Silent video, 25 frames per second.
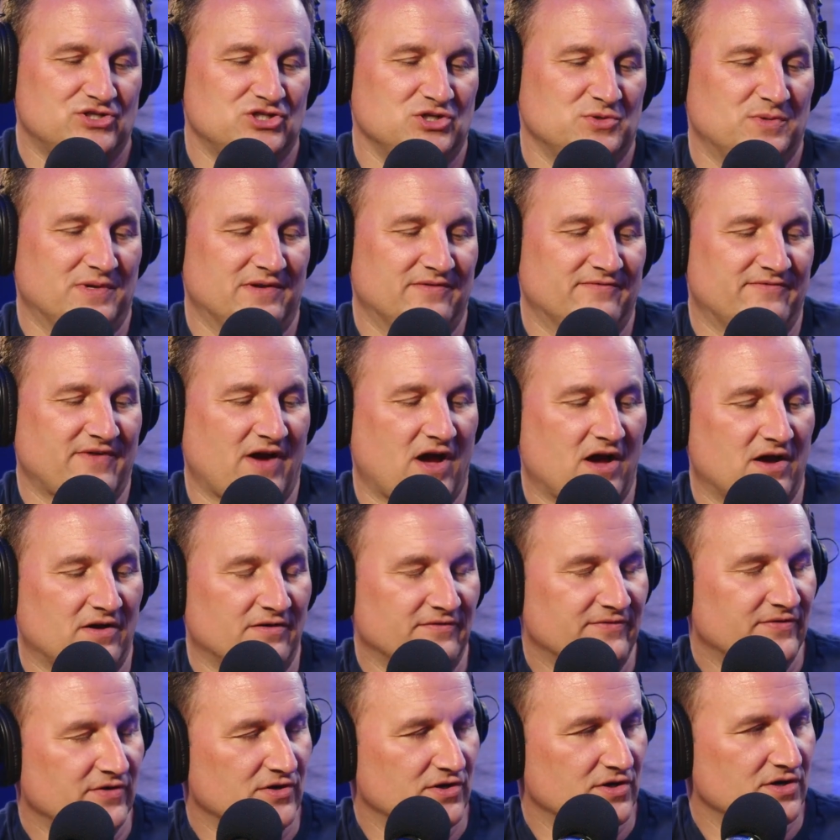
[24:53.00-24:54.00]
could you
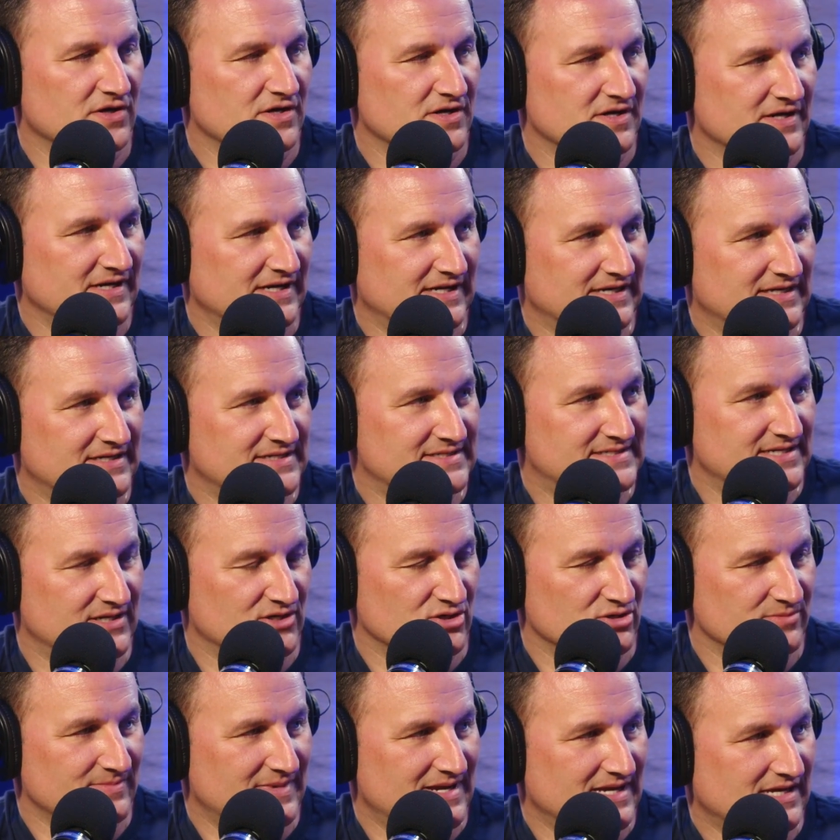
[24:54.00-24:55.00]
involve her in
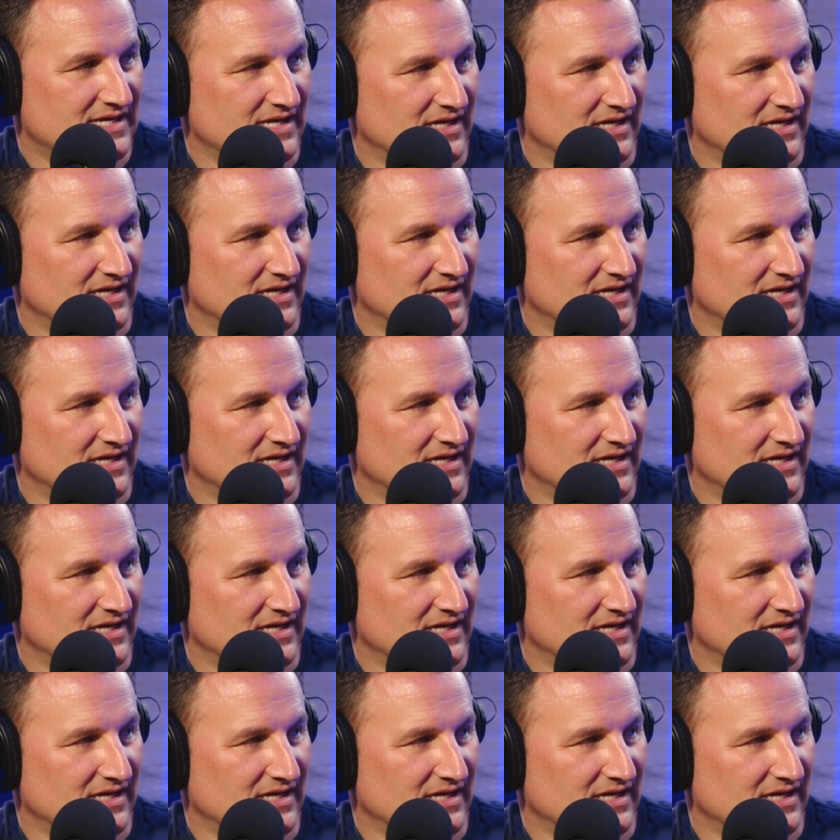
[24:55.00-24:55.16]
dinner making?